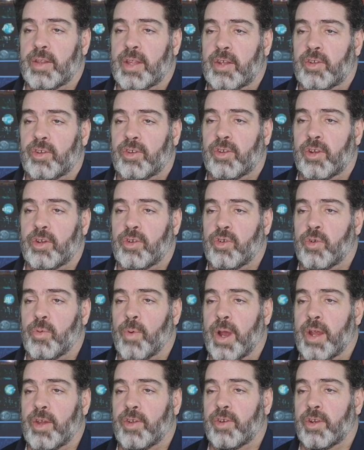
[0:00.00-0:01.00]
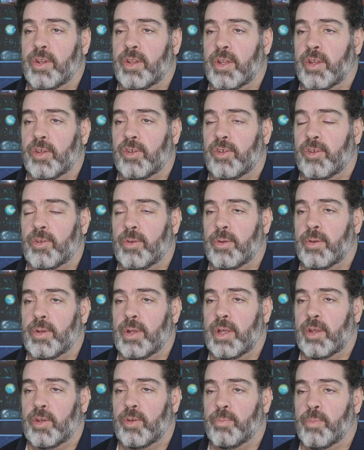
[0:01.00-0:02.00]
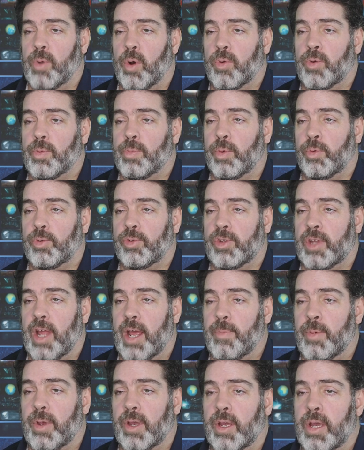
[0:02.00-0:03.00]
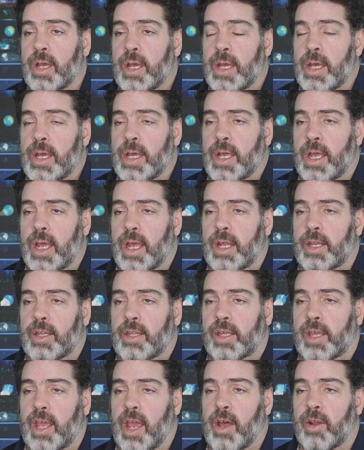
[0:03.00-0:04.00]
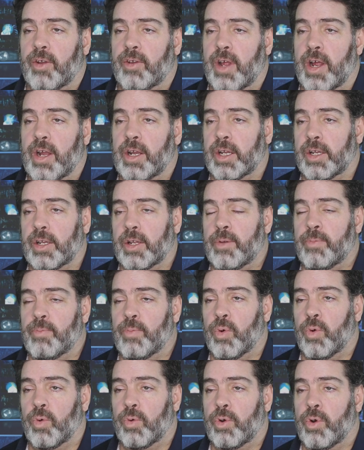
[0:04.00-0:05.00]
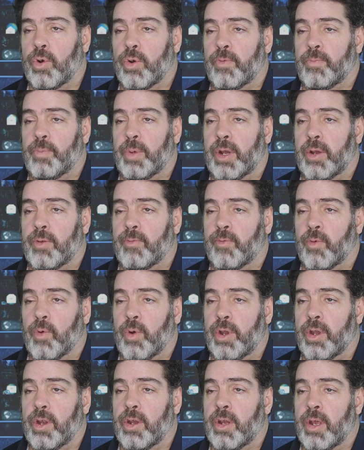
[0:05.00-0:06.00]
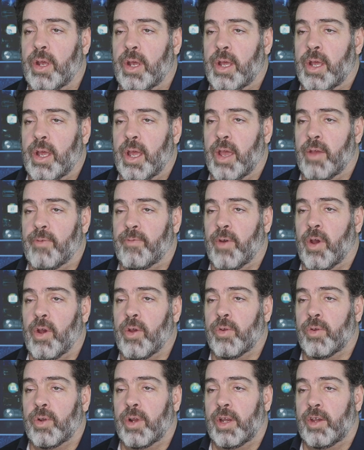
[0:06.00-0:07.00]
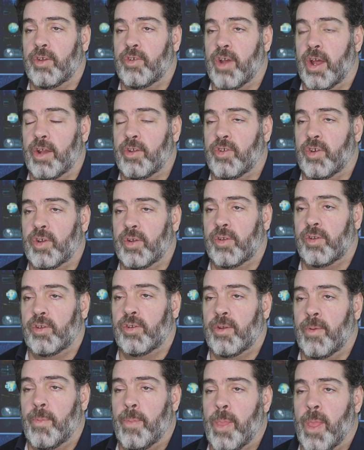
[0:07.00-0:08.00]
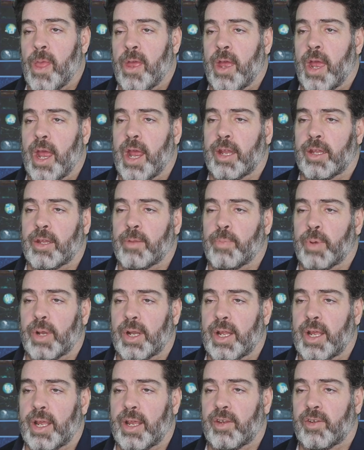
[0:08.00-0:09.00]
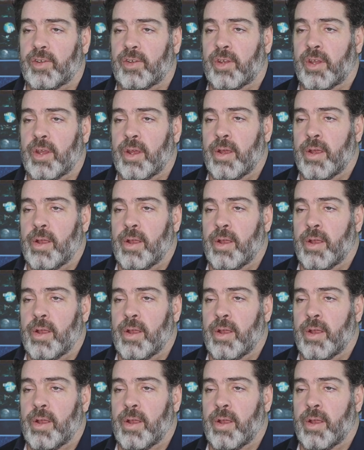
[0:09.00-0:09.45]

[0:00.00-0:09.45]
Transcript: situation, this multiple stabbing in the countdown at Lynnmall could have been avoided if only judges and the police